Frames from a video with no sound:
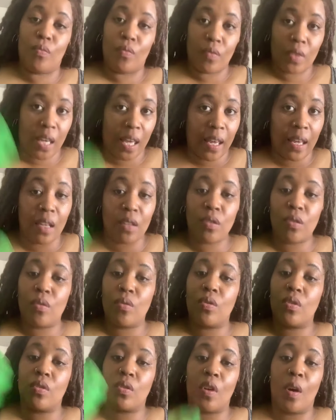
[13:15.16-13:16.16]

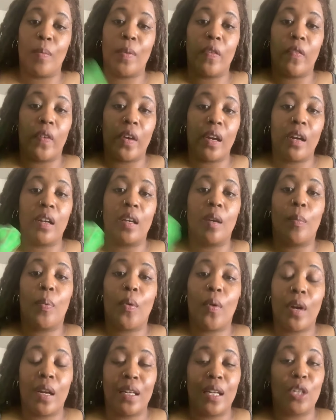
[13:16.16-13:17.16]
Cancers, is going to be very
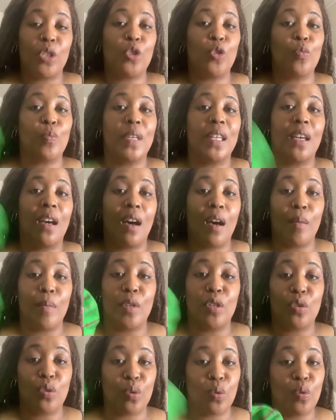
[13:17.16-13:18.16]
important that you become
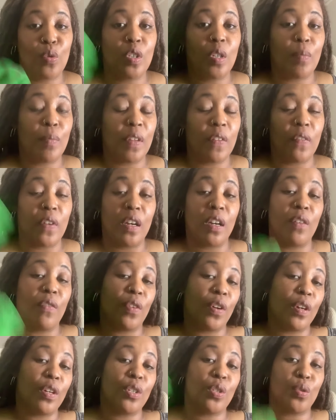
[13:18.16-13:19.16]
in tune and be very,
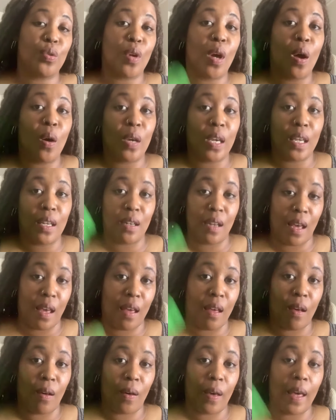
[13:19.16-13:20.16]
very strong in
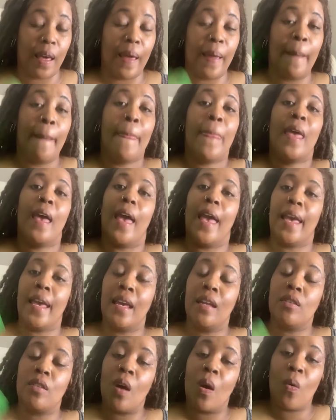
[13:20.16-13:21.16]
that. Okay,
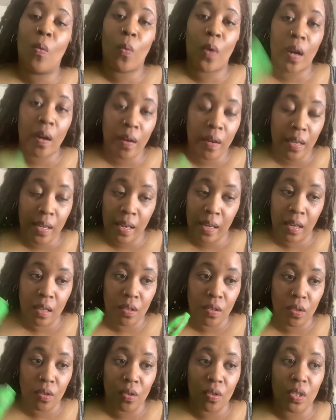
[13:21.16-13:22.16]
and don't worry,
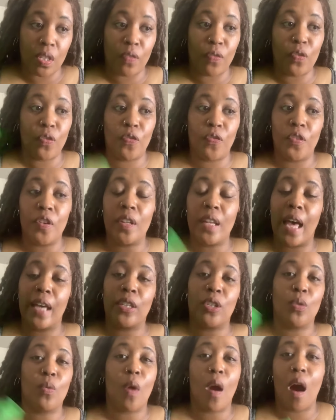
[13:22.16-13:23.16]
Cancers, if you feel
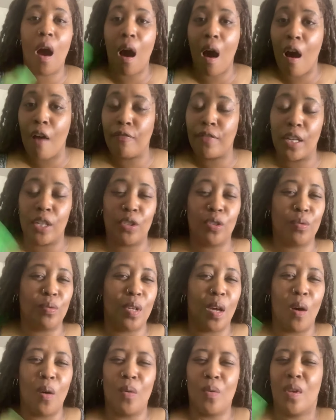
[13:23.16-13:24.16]
like you are off, that you
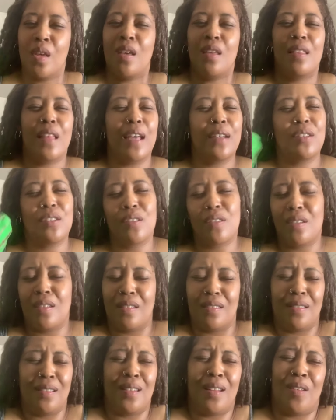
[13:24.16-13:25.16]
don't, like you're,
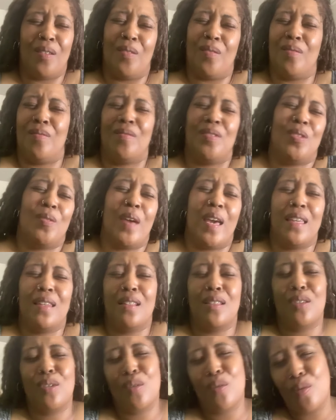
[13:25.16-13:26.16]
you know, you ain't
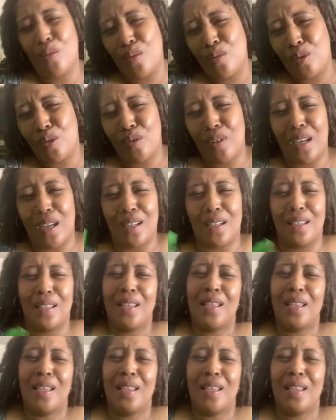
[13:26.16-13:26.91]
in tune, you're trying to